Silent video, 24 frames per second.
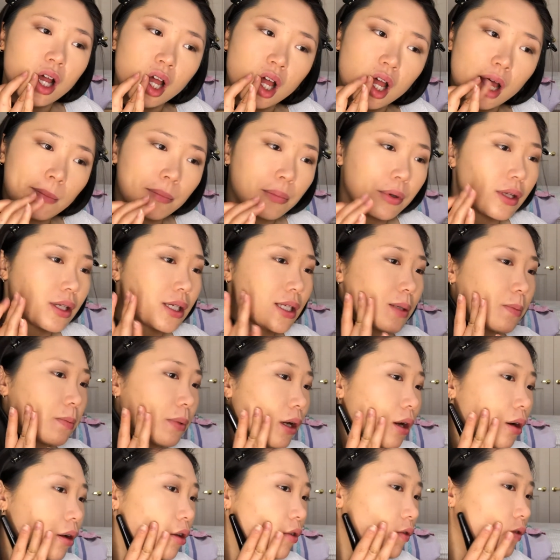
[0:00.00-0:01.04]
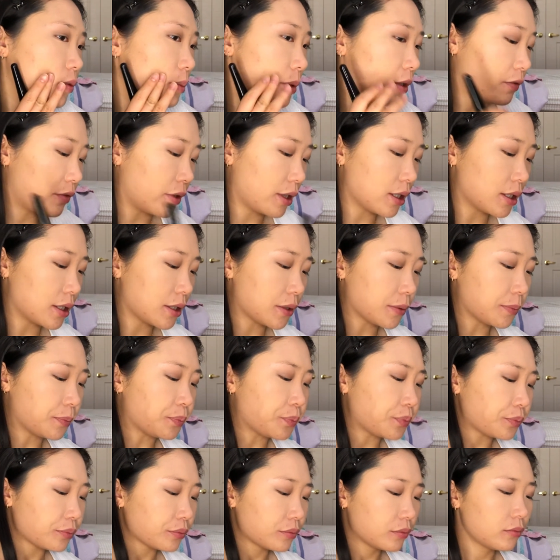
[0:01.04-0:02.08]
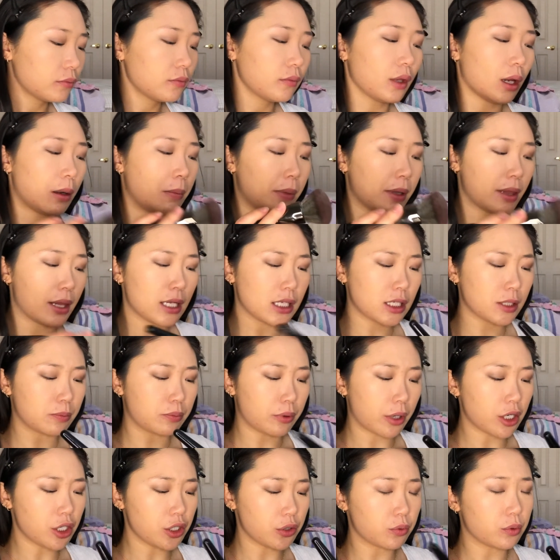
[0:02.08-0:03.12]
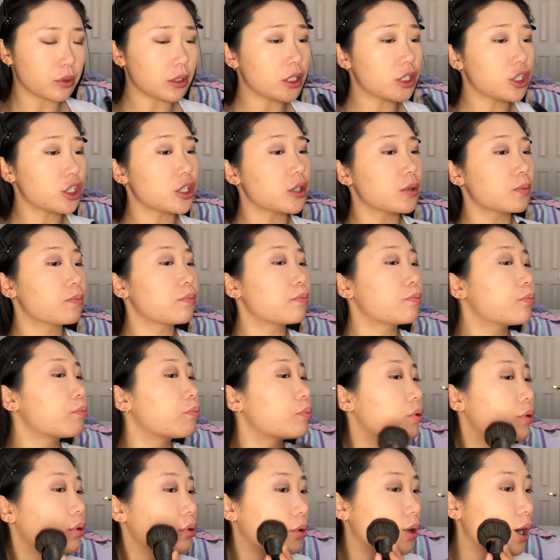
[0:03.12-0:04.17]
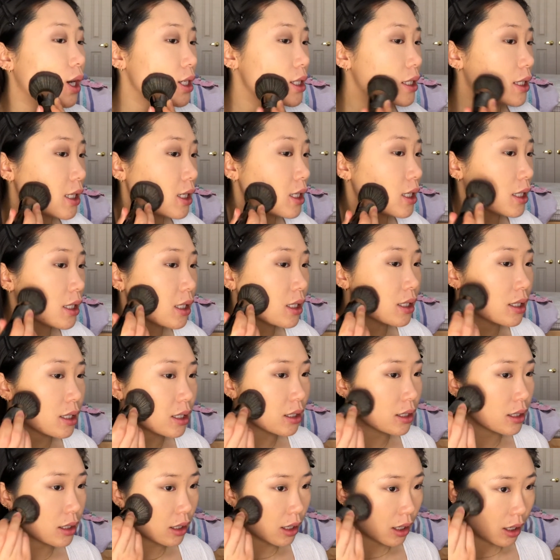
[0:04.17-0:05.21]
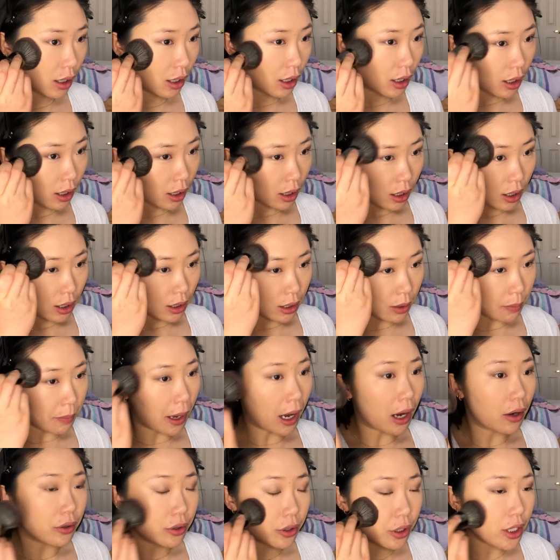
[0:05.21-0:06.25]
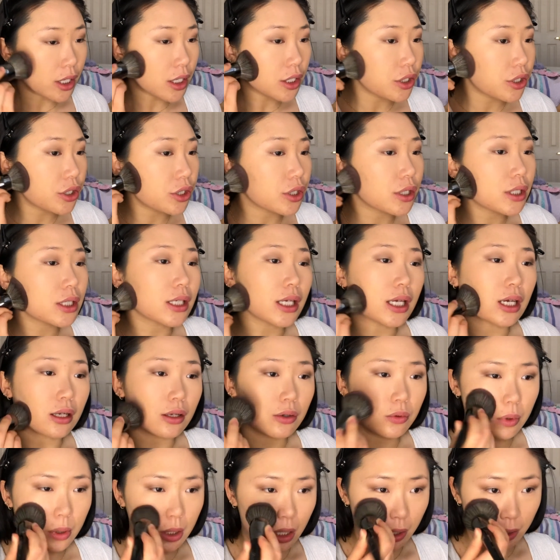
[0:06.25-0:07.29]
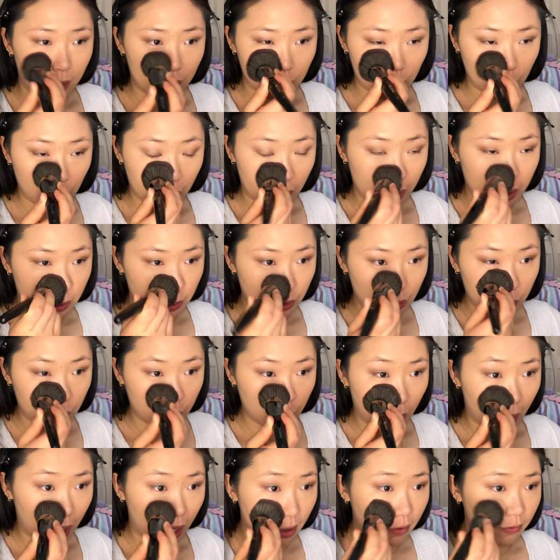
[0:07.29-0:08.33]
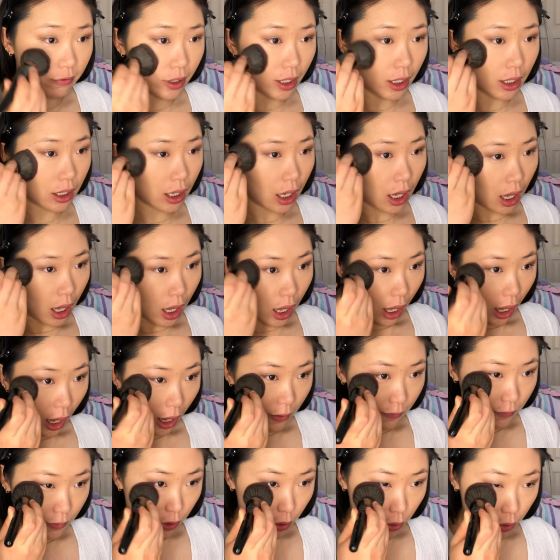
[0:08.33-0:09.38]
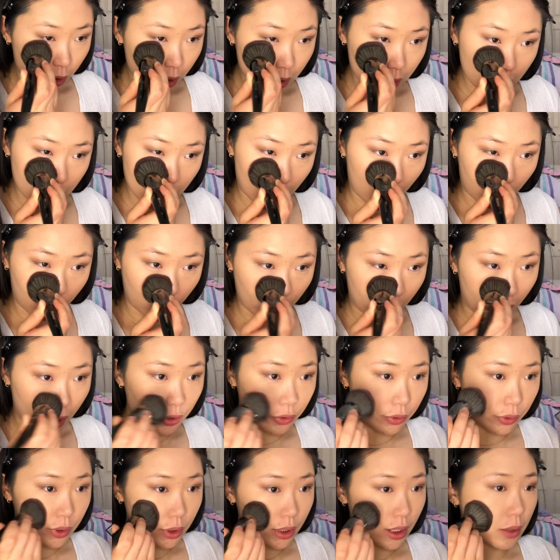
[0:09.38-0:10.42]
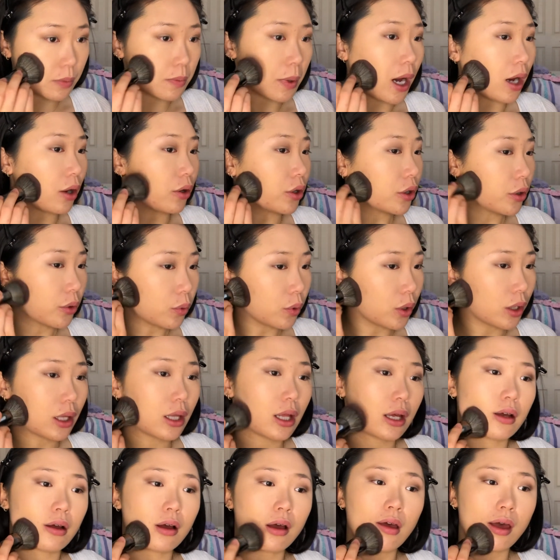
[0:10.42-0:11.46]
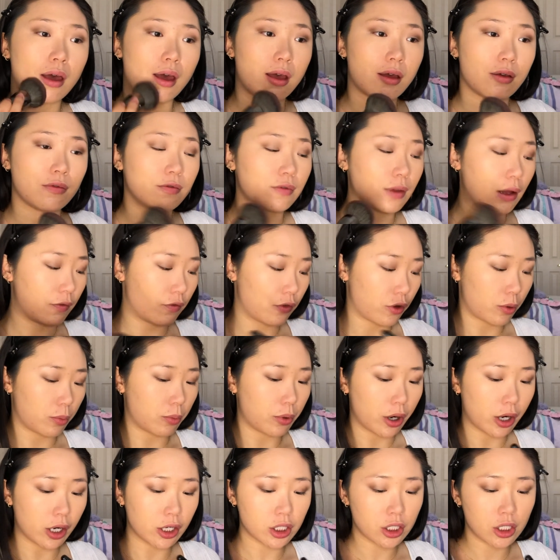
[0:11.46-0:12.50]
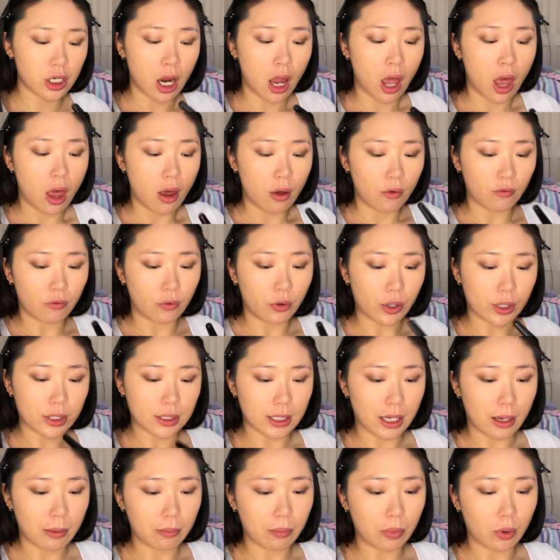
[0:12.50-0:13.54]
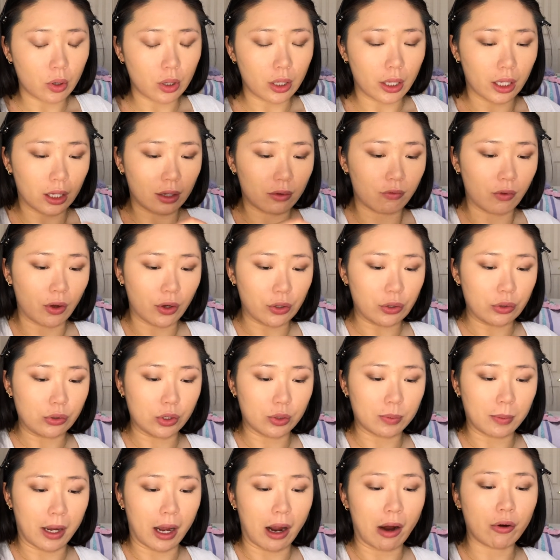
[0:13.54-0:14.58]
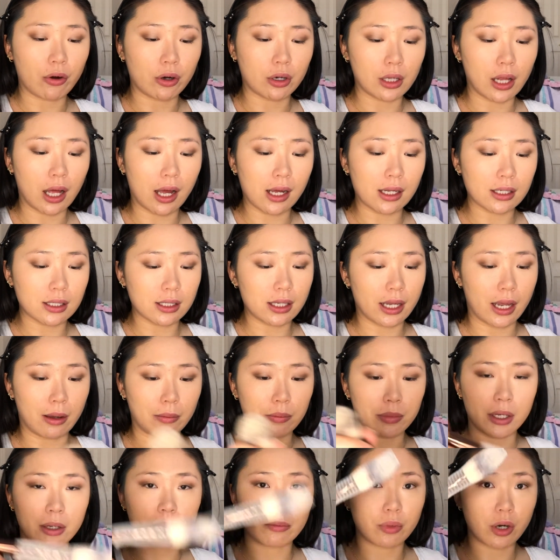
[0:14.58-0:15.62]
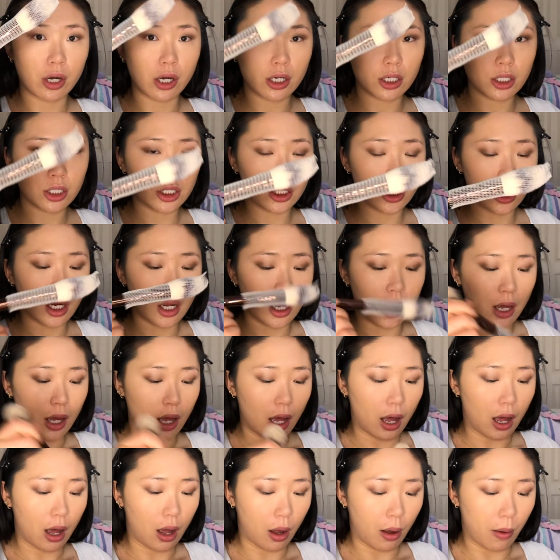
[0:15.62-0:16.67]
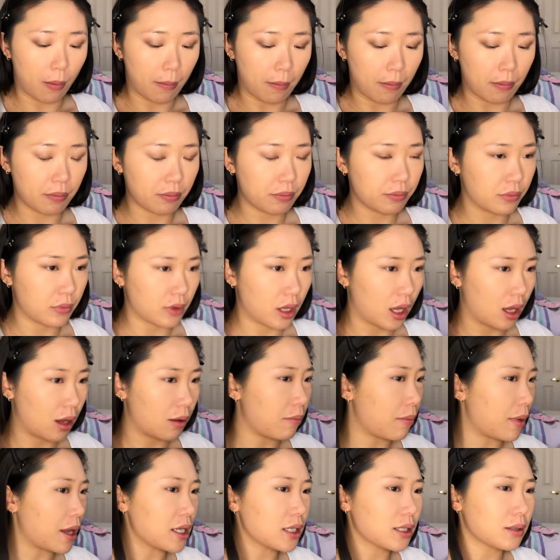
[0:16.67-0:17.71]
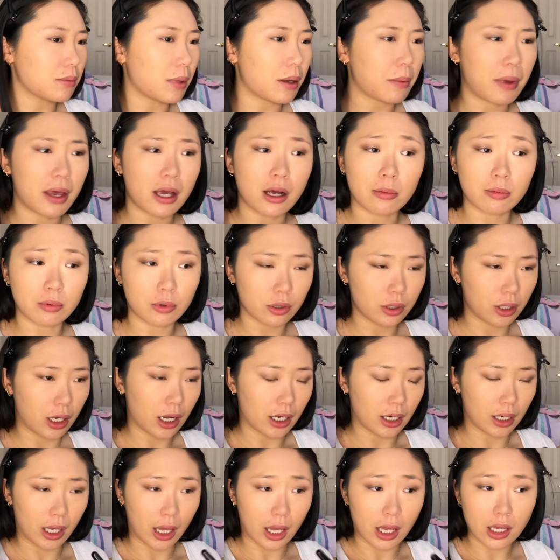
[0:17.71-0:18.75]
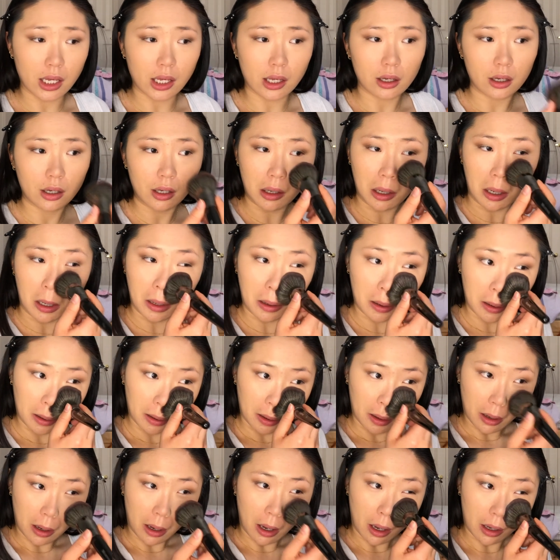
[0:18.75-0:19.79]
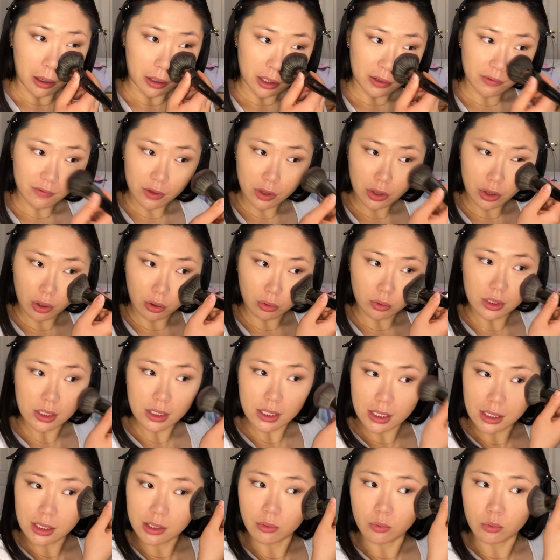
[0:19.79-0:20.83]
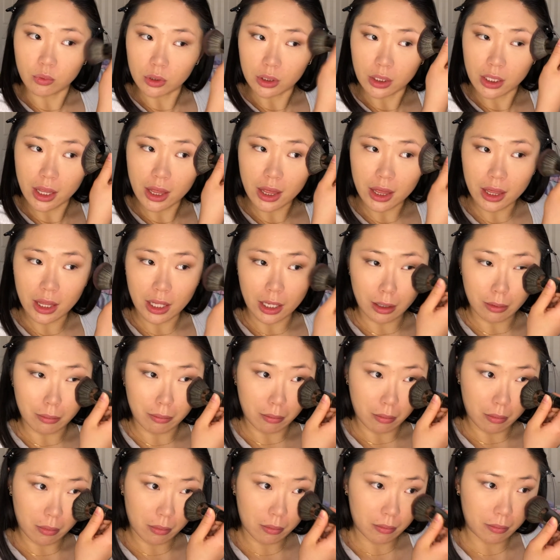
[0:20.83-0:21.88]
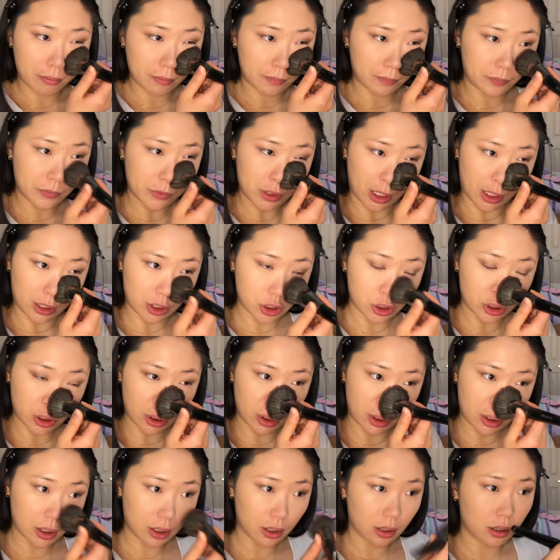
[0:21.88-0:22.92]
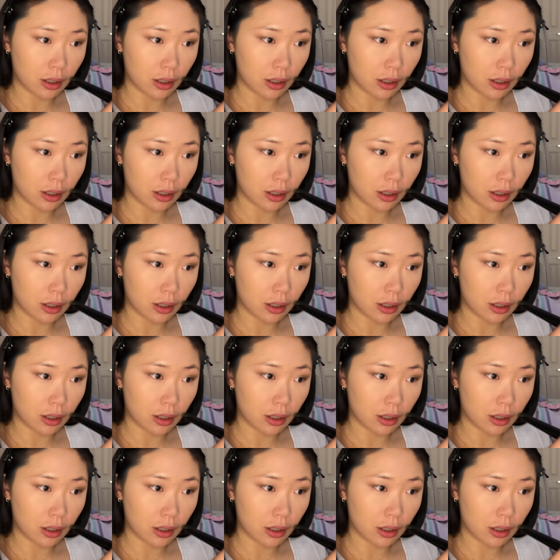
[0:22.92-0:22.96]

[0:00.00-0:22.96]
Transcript: I put spit all over my face. But this brush really just presses the powder into your skin without it looking too heavy. I've noticed that when I use this powder with like a fluffier brush, for example, like if I use my Hourglass ambient brush, it makes my makeup look kind of cakey, even though this is a really thin texture.